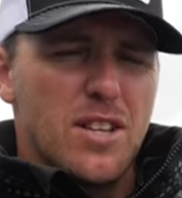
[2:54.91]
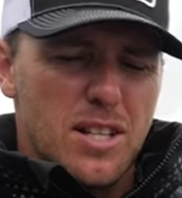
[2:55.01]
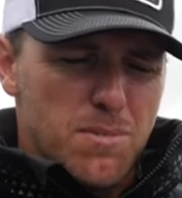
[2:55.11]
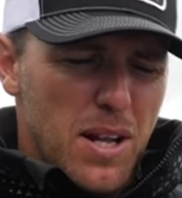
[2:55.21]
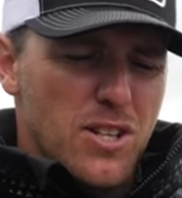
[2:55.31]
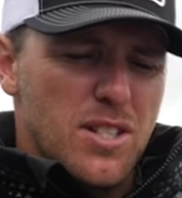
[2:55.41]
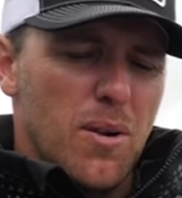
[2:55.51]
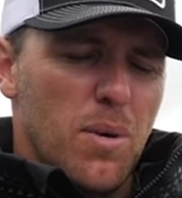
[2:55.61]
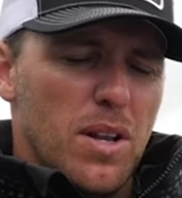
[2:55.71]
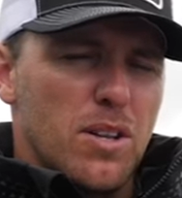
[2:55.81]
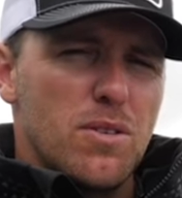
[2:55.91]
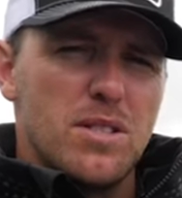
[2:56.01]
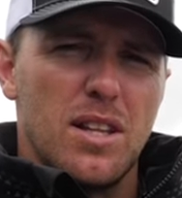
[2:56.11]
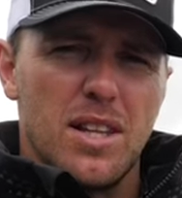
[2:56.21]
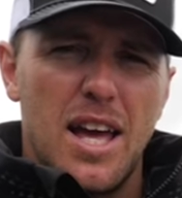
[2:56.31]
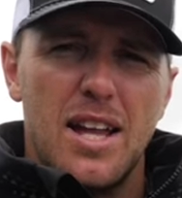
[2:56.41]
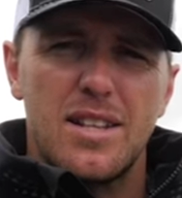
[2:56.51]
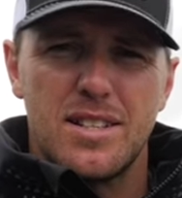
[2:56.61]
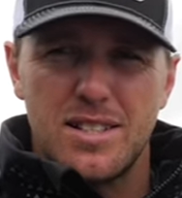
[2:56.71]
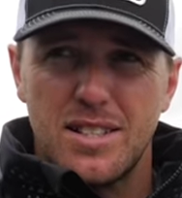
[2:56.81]
as much as I want to use the lead
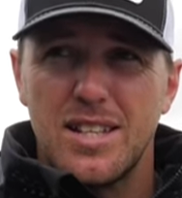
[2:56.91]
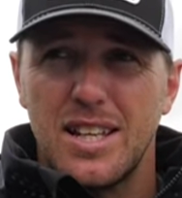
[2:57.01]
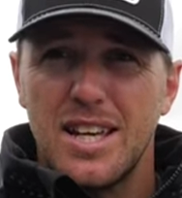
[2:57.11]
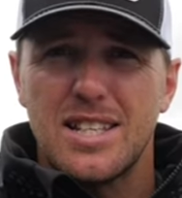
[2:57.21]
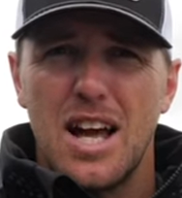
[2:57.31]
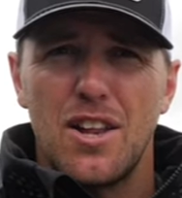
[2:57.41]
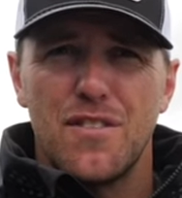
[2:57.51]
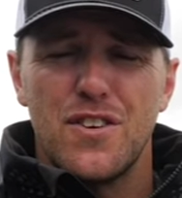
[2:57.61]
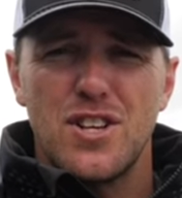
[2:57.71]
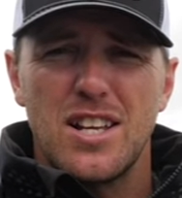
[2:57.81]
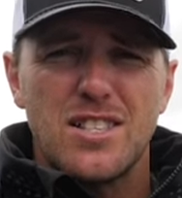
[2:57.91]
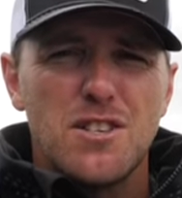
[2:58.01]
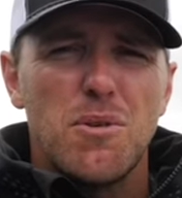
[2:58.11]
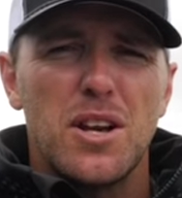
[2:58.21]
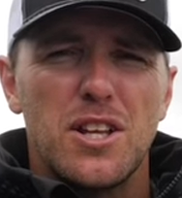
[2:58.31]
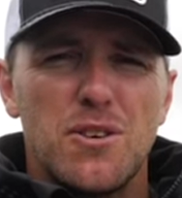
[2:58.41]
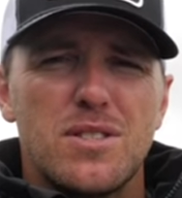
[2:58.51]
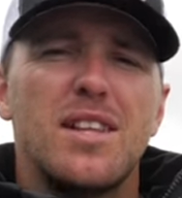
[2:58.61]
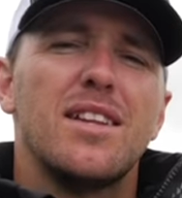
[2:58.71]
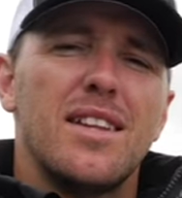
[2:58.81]
to get down to the fish, I still want to
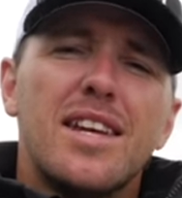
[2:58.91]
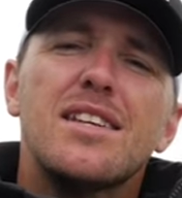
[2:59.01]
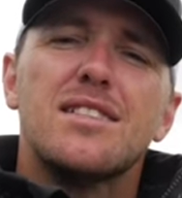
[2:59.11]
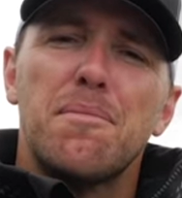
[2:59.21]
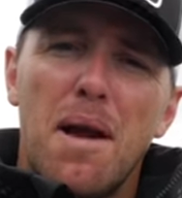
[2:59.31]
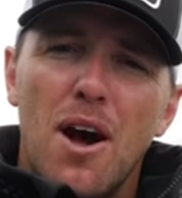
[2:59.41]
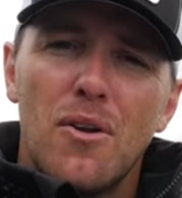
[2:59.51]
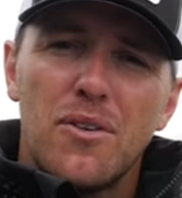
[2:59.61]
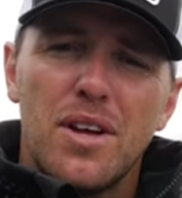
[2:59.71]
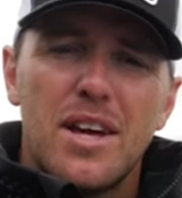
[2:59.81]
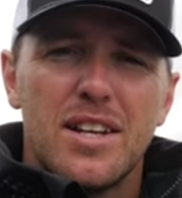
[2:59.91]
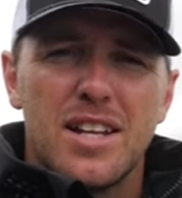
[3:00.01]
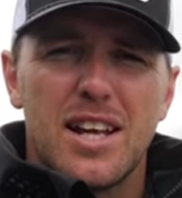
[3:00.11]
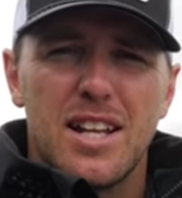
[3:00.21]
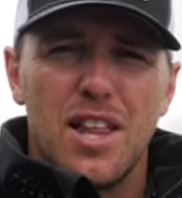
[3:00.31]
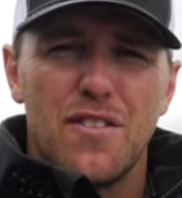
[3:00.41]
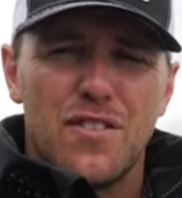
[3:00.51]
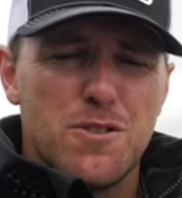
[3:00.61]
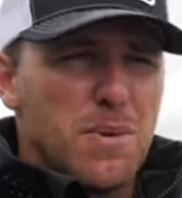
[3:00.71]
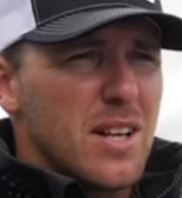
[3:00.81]
use the least amount to get down to the
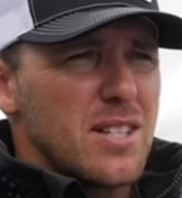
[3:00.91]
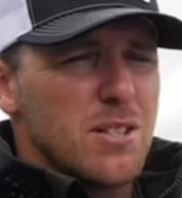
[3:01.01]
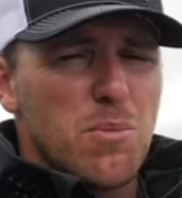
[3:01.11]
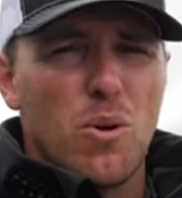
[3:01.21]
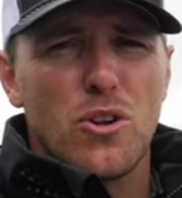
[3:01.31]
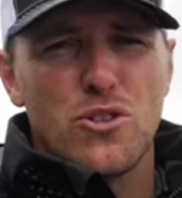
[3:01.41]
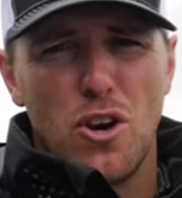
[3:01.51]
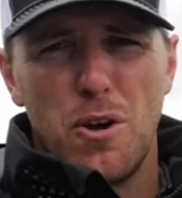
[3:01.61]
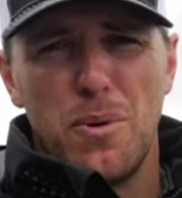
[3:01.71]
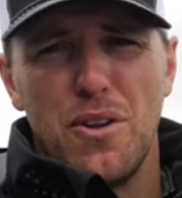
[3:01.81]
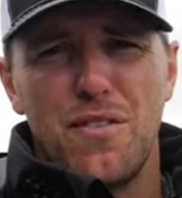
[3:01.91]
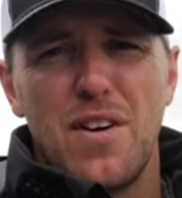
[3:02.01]
fish, because it's more enjoyable to